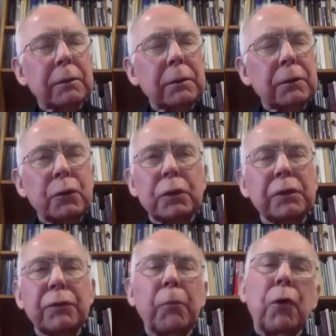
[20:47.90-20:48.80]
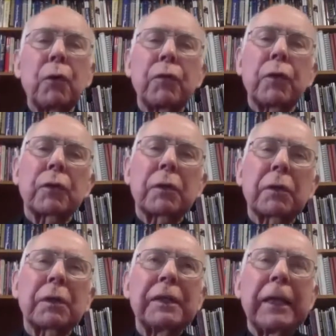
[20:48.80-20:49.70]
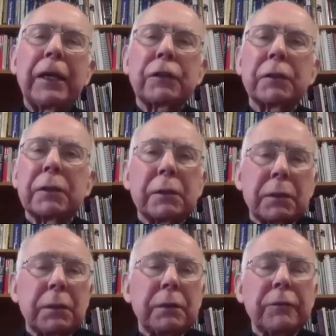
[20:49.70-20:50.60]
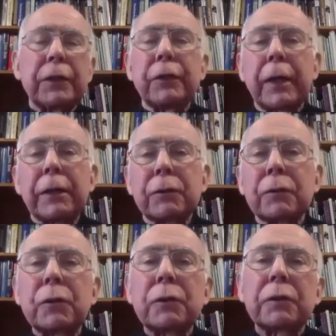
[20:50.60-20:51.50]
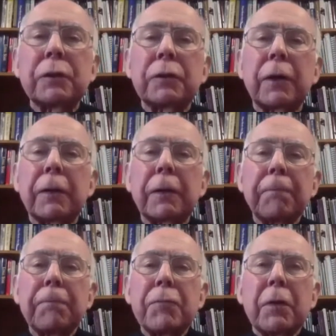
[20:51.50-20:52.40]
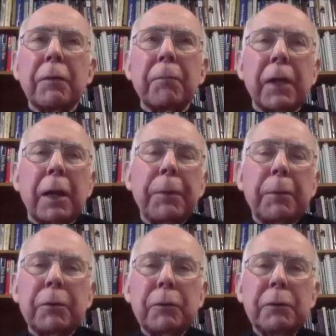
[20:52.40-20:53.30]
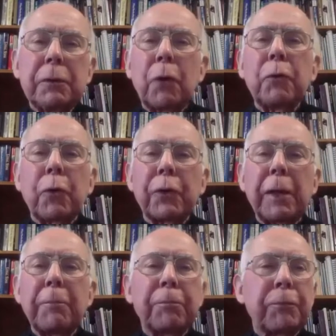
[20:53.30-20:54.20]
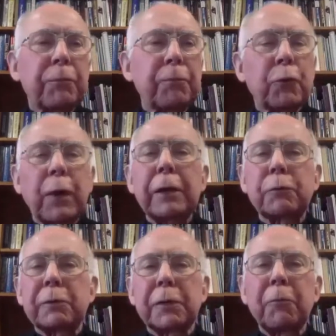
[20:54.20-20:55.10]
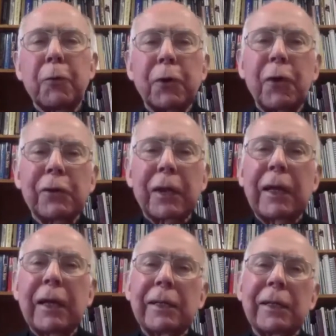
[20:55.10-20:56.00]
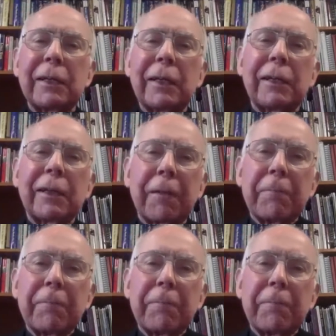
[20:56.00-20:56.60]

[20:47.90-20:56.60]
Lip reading: students from all over the nation, and even international students, instead of that. A lot of people do know Notre Dame graduates somewhere along the line, and